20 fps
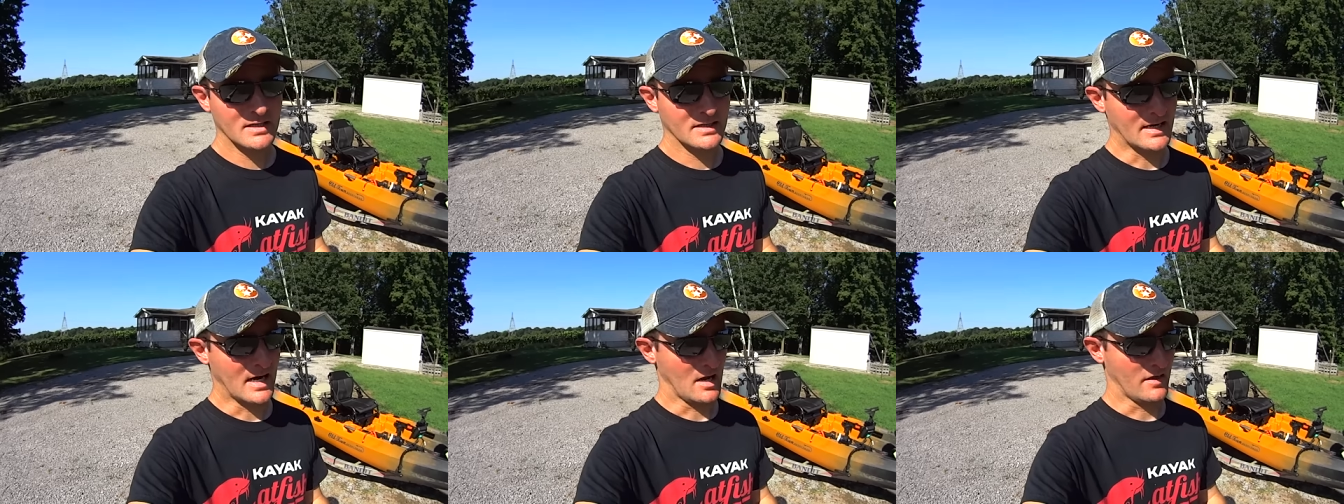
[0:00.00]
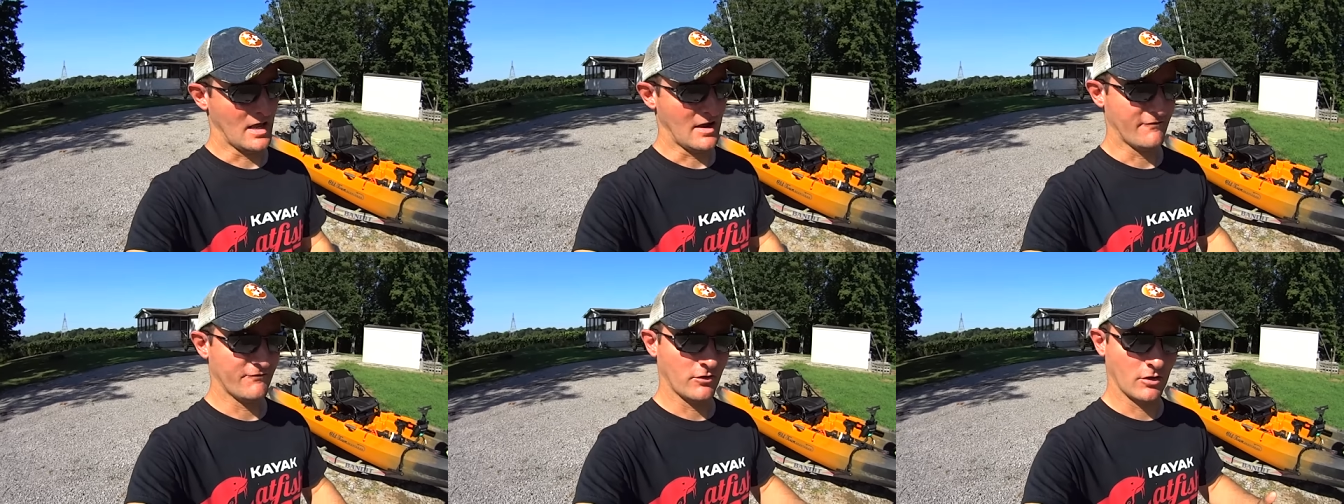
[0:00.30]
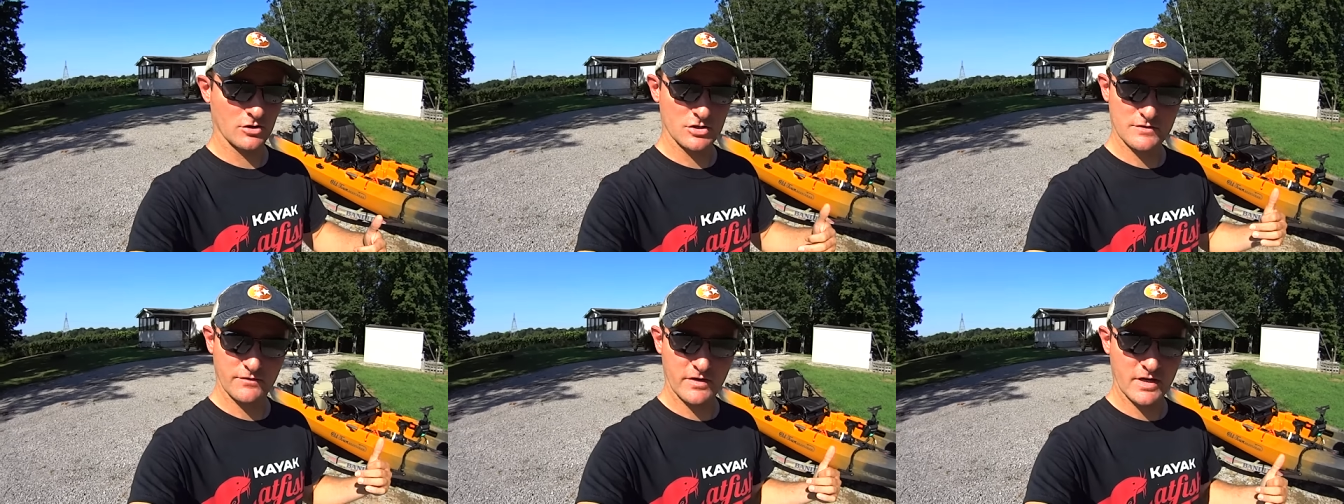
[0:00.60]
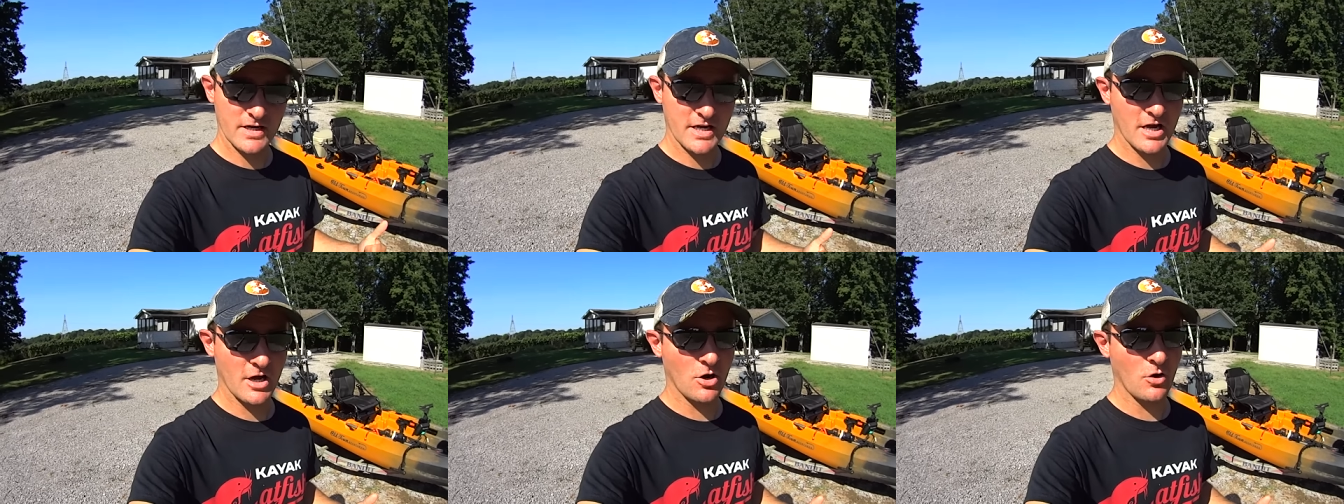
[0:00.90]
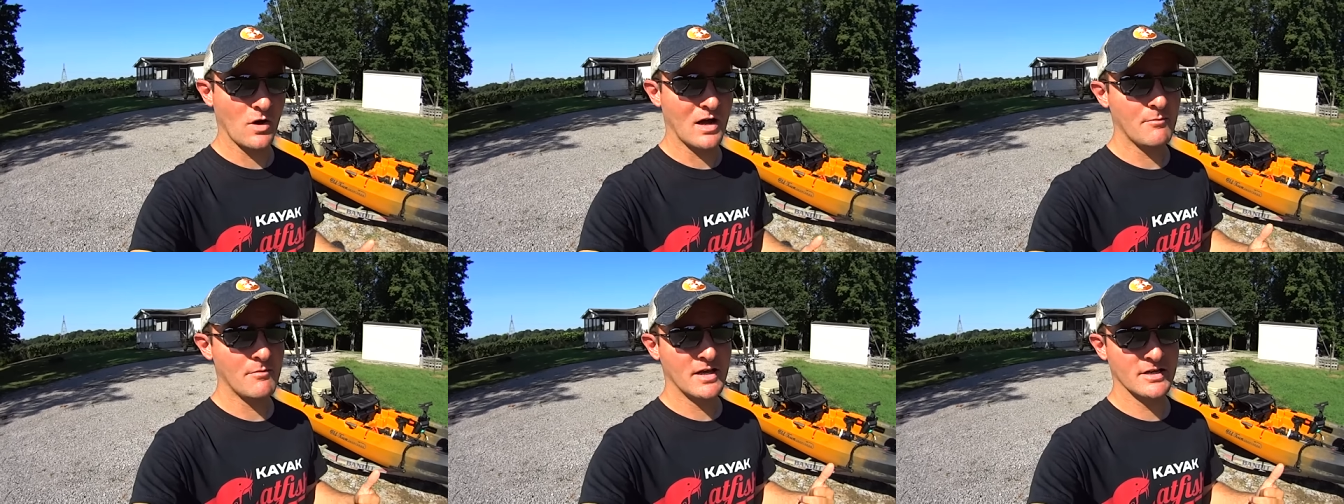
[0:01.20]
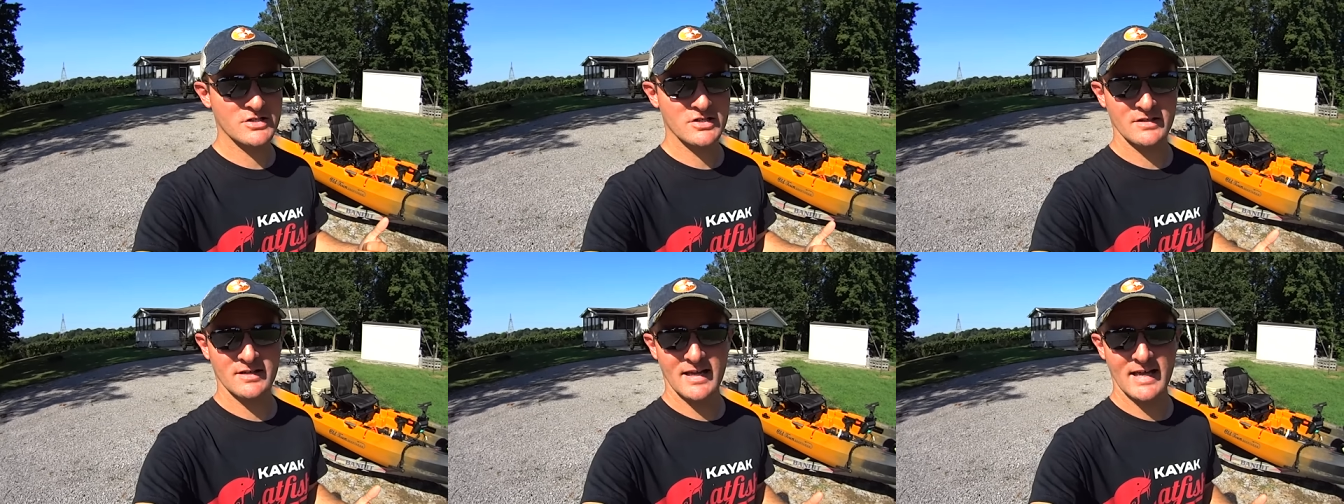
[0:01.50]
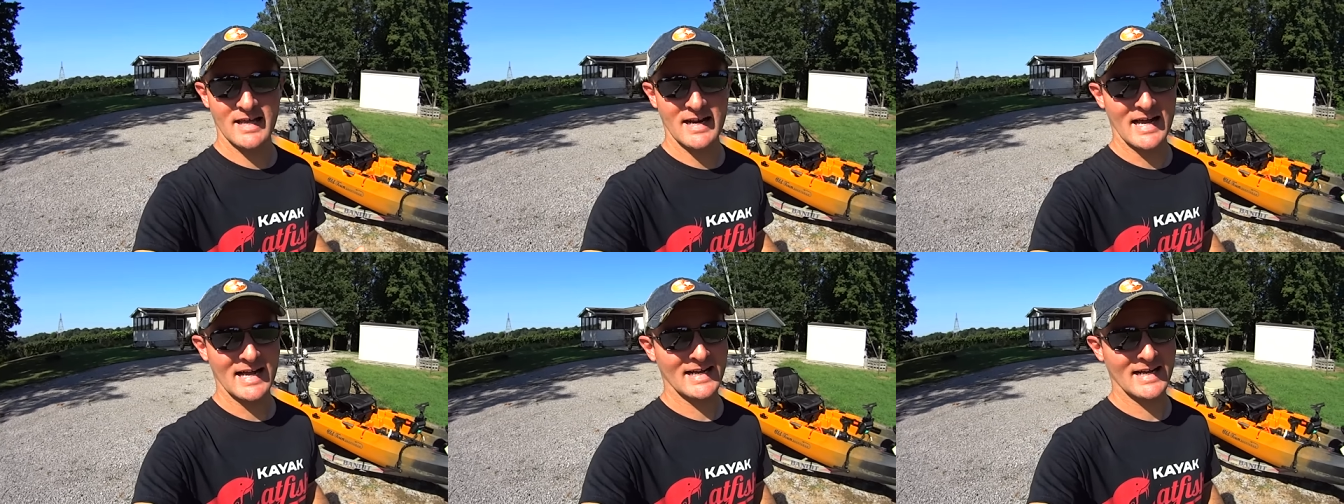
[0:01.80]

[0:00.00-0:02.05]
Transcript: Now, that first video, I mentioned that,